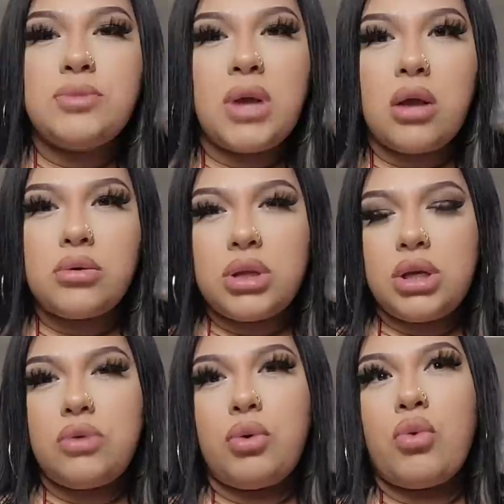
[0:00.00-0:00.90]
to me. I don't
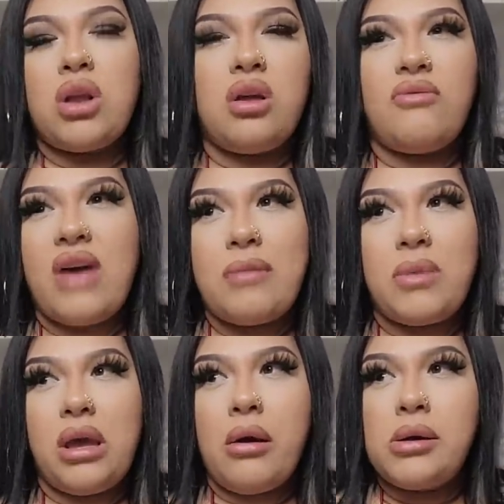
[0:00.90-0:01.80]
think you would want to invite
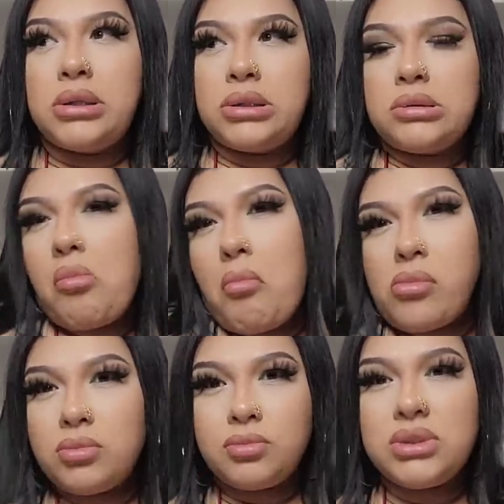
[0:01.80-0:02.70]
me.
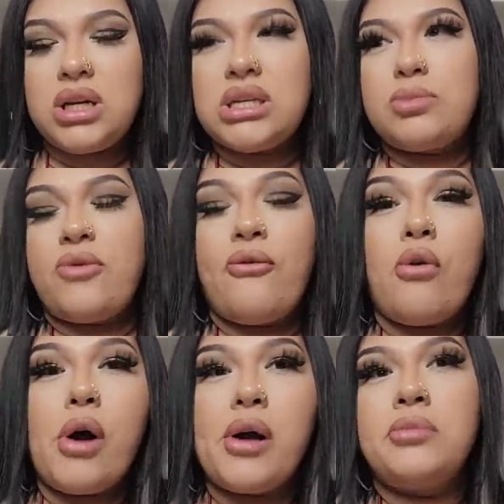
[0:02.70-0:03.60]
Because
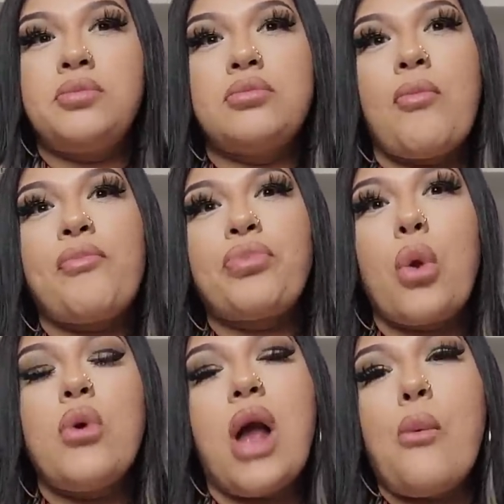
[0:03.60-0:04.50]
before,
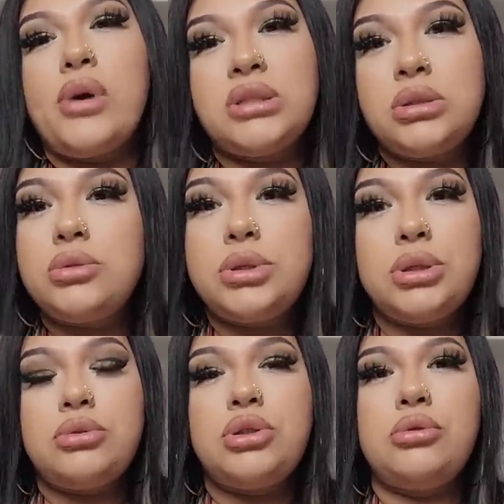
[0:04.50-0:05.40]
when I wasn't
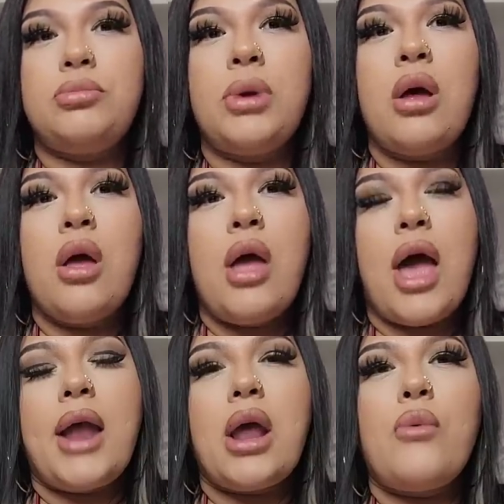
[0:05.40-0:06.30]
doing YouTube
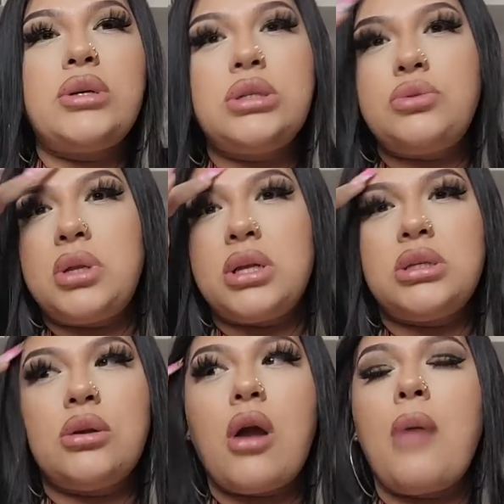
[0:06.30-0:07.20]
and I wasn't doing
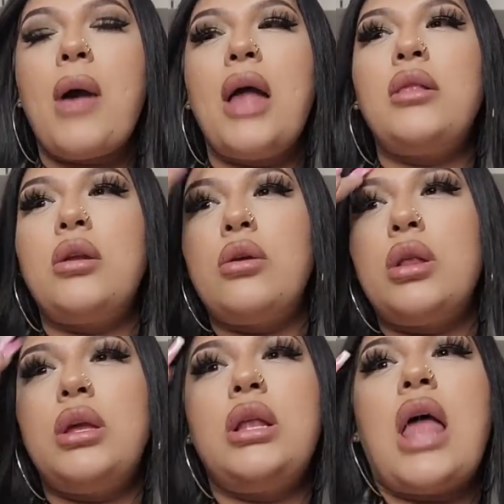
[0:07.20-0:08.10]
Instagram, I
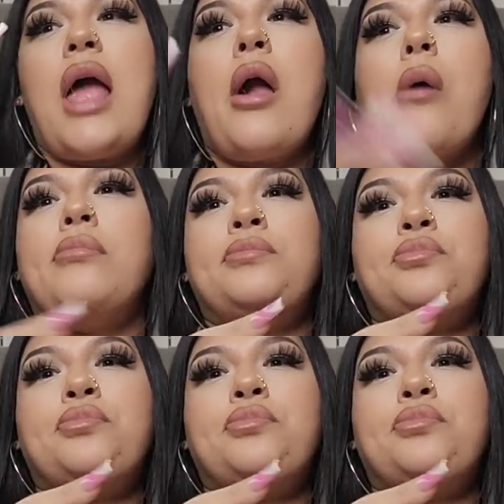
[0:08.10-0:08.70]
literally, like,